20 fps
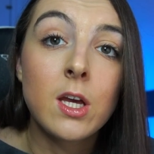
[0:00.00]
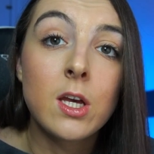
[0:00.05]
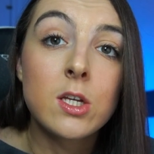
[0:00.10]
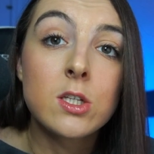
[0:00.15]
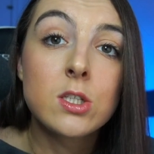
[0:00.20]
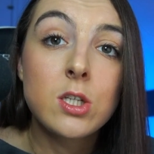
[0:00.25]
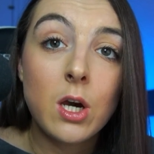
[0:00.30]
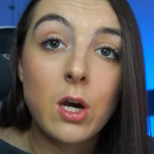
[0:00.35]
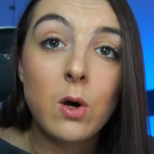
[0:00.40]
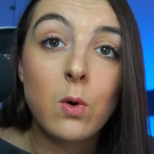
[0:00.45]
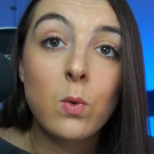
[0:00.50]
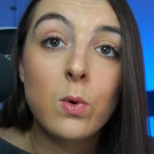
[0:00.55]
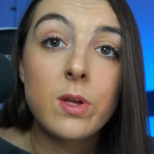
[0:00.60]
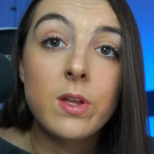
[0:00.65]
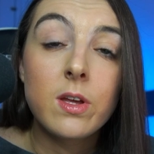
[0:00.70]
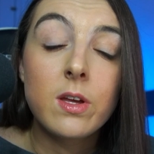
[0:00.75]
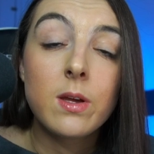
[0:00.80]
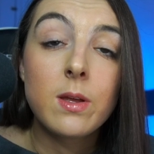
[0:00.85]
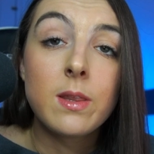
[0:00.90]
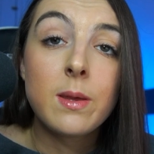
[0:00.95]
So
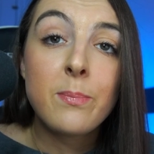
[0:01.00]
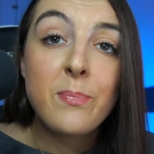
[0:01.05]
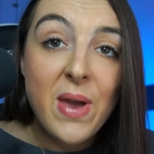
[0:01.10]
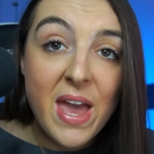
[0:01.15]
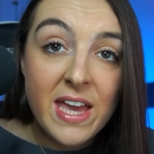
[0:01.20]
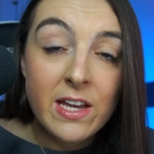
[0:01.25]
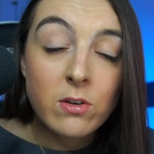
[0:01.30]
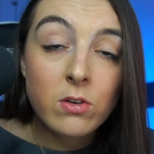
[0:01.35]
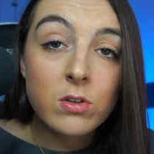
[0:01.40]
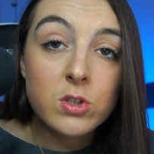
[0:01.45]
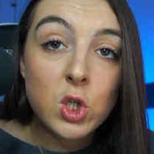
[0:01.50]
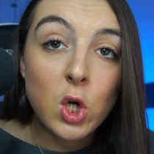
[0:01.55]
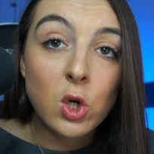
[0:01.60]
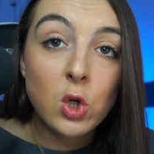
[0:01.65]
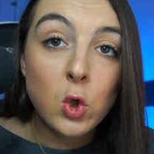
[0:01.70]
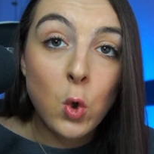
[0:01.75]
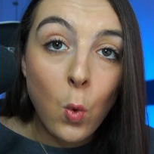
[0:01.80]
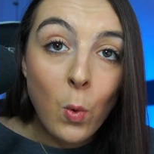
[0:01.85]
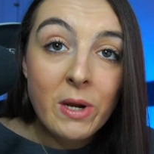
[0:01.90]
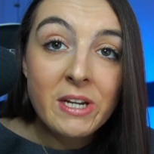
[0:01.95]
the Bengals are
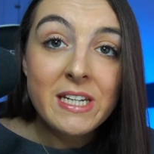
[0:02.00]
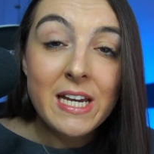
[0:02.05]
going